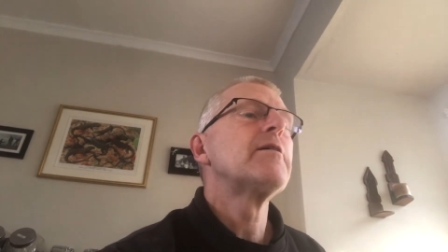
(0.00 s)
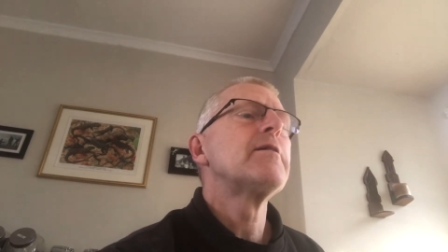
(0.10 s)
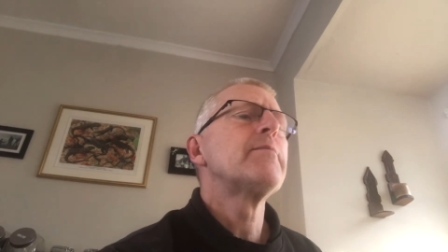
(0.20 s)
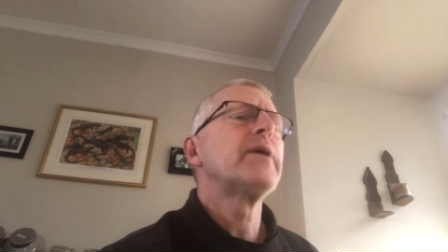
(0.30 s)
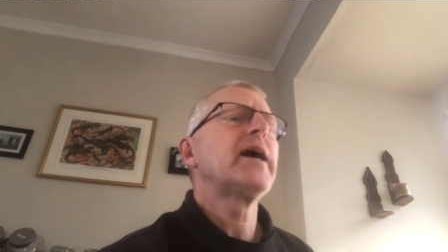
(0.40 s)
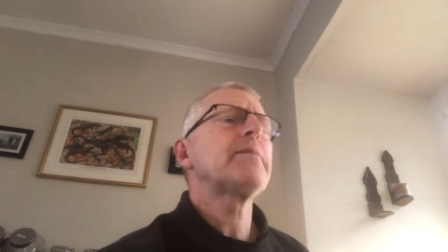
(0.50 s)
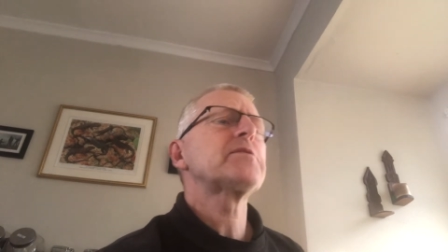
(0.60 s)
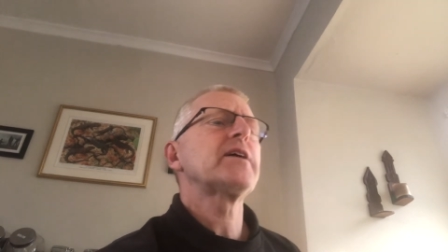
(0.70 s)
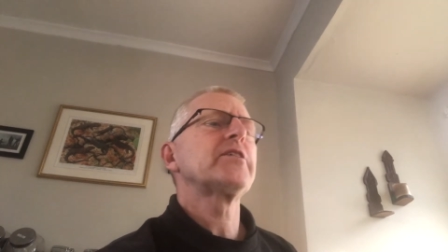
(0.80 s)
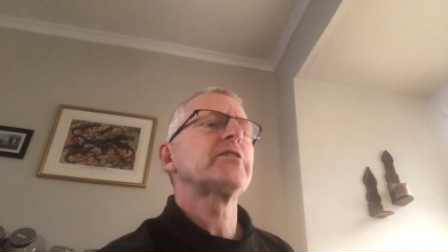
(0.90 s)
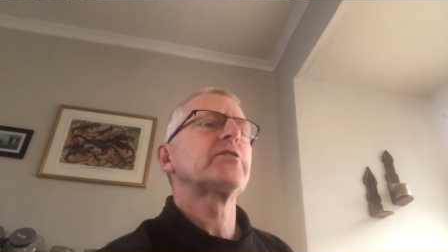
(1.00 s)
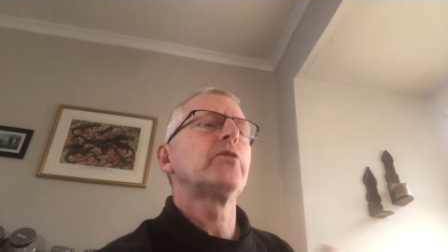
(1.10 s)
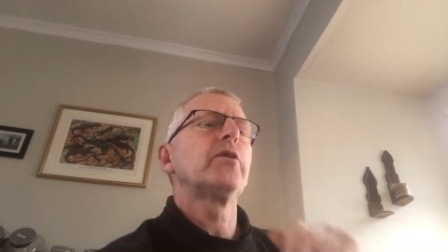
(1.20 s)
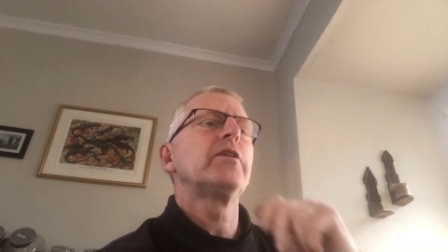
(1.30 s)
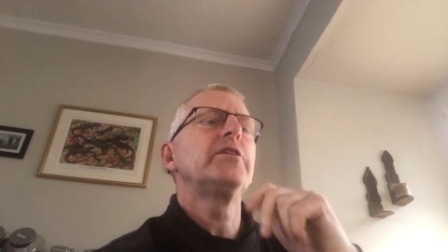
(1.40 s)
Perhaps I should
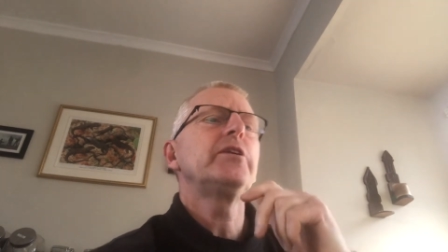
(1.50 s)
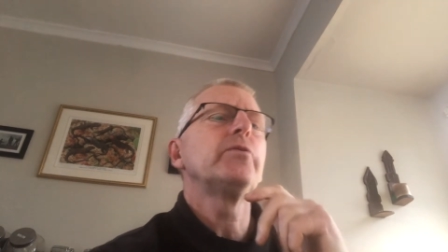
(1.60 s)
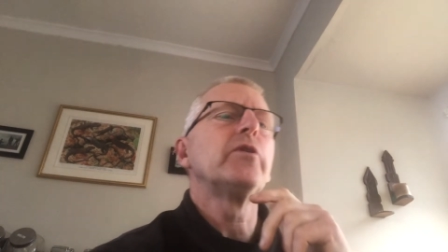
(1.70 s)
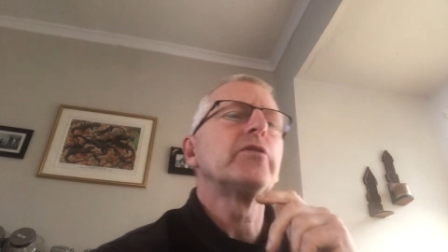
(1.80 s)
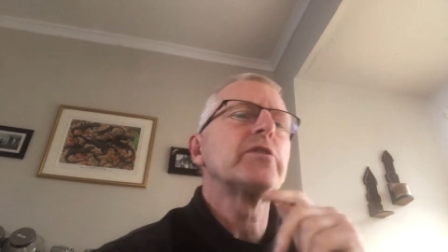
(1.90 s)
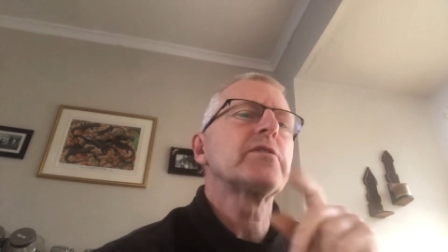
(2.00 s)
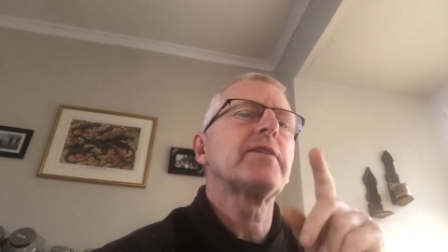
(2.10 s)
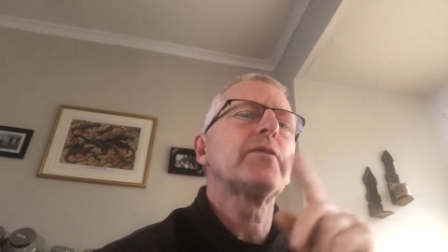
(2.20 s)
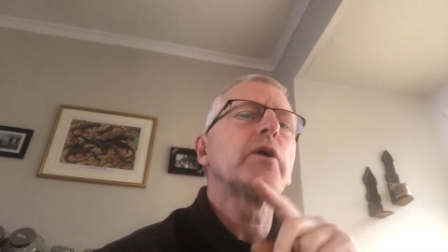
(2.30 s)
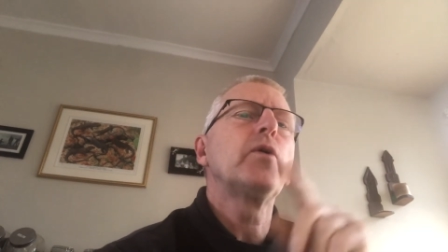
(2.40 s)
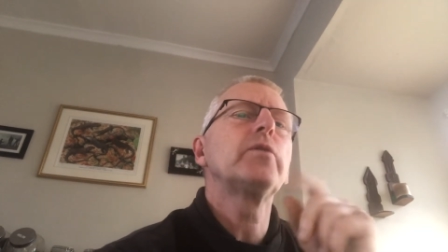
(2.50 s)
call the new owners of our old